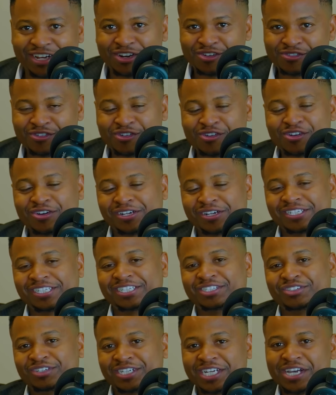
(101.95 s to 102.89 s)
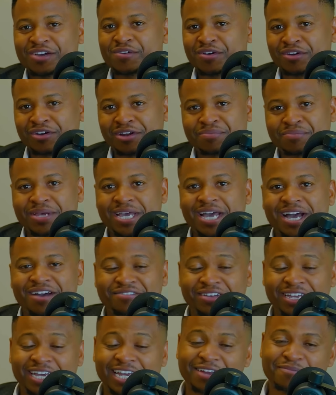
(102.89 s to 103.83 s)
Of course, today we're going to be
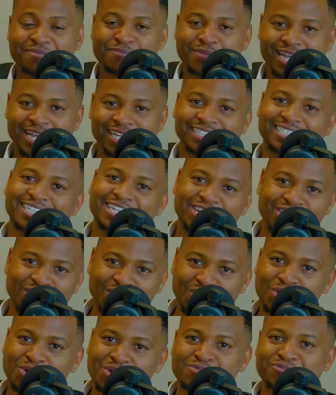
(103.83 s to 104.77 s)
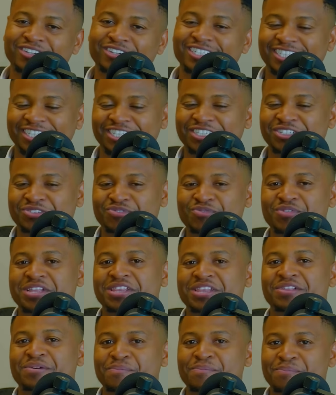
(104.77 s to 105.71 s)
having an amazing conversation
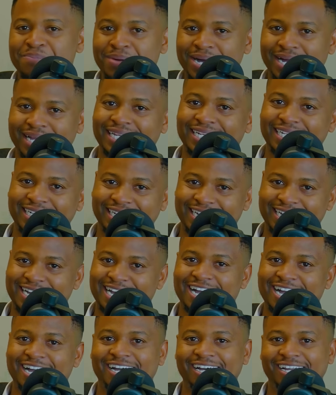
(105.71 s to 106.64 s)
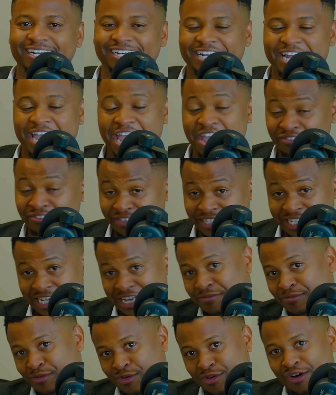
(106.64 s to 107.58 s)
with Bernd, an
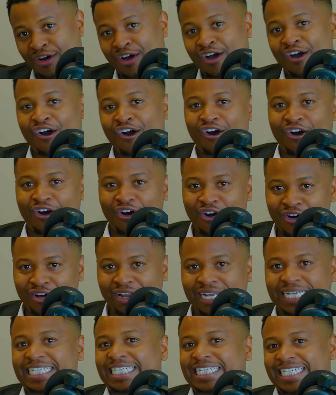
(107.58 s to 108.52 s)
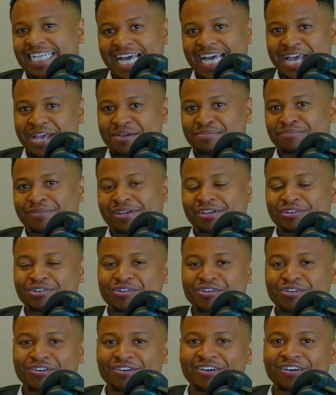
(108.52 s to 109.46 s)
FTMO all-time, you
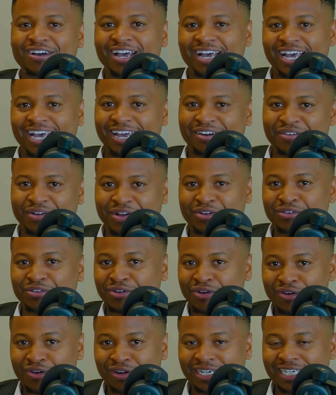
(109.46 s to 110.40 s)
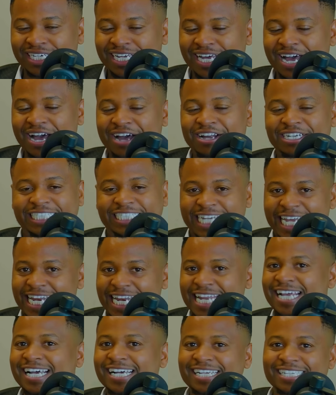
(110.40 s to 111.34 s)
know, record holder, 10
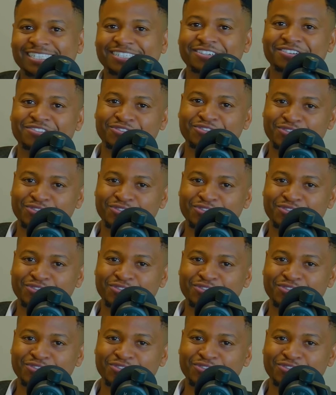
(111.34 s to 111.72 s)
years